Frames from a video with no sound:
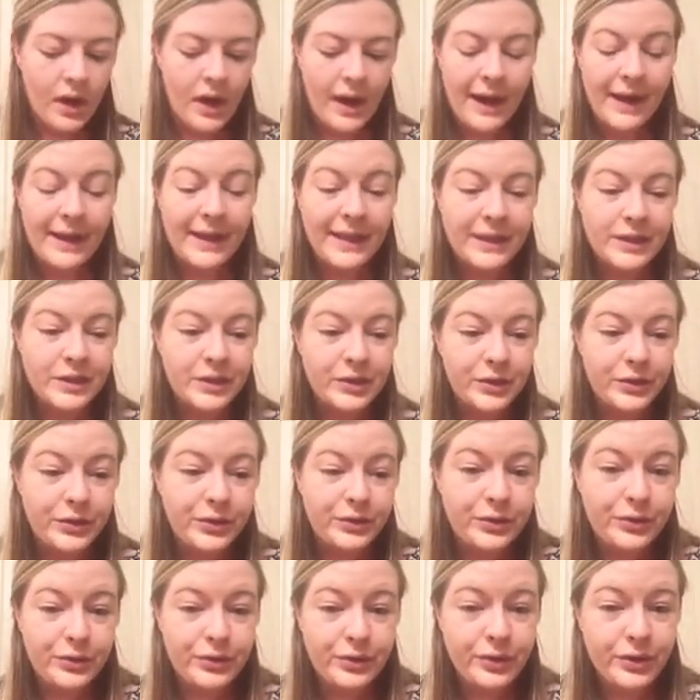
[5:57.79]
I like
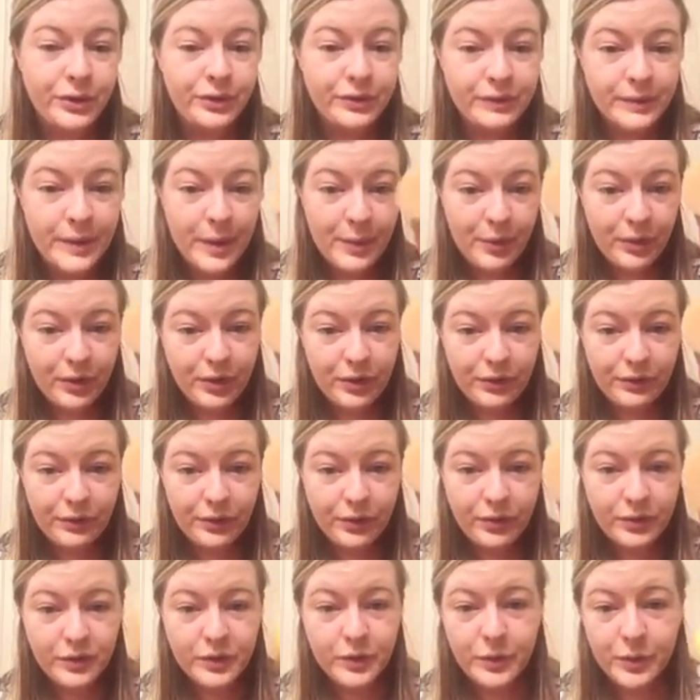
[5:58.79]
to use my blender
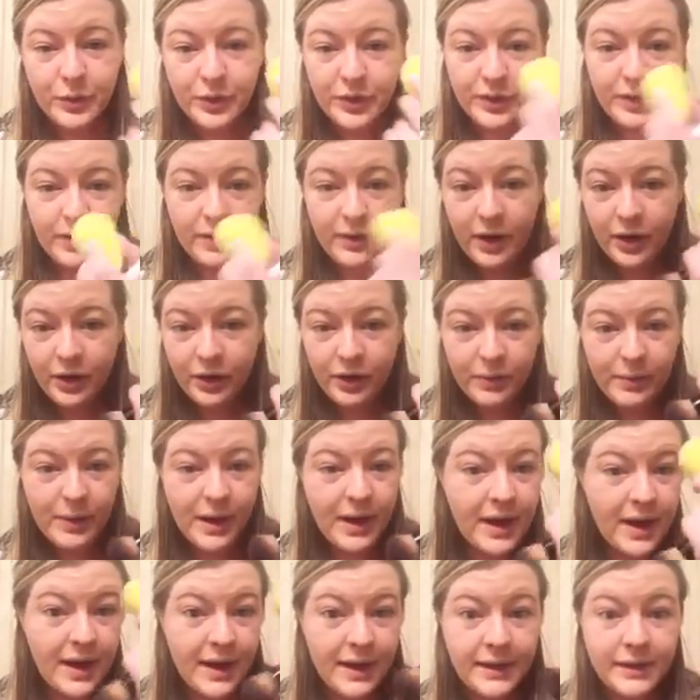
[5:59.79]
fold to put under
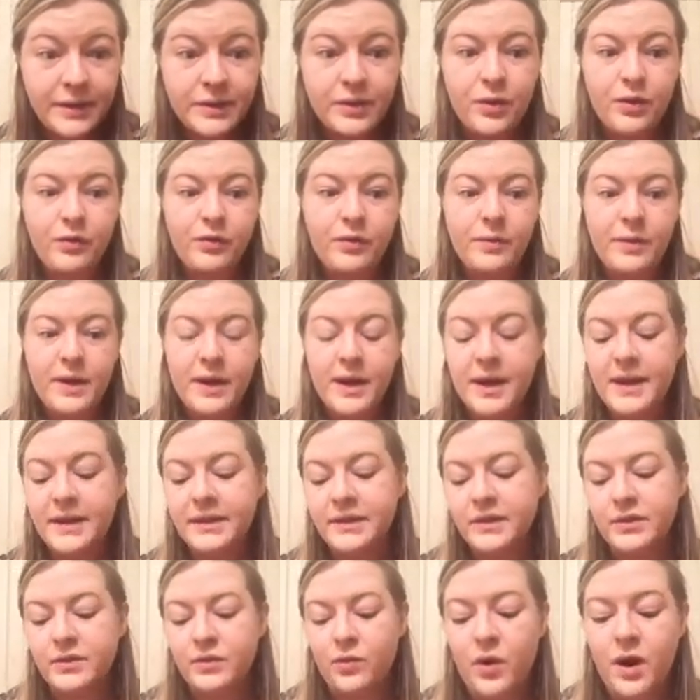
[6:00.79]
my eyes, over my
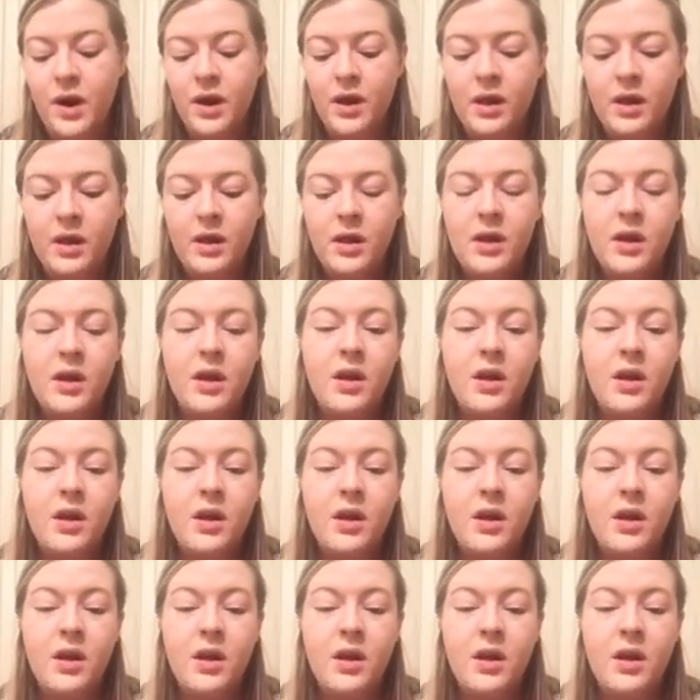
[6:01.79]
eyes as well.